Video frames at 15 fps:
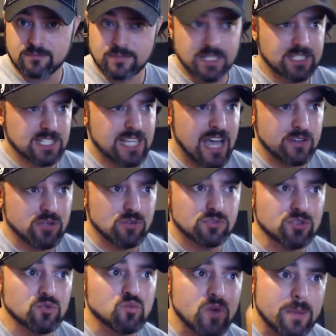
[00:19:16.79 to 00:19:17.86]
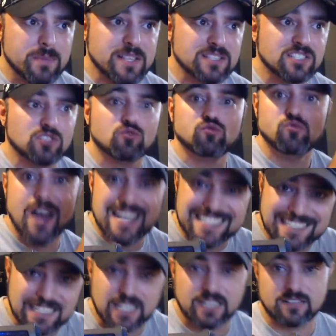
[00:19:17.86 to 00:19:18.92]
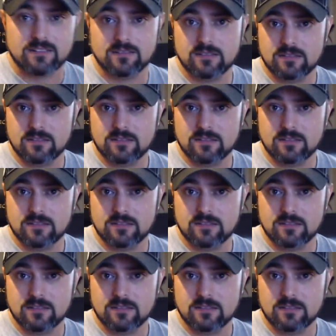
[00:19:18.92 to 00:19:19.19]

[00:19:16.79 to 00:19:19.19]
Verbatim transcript: This is how you do women's wrestling.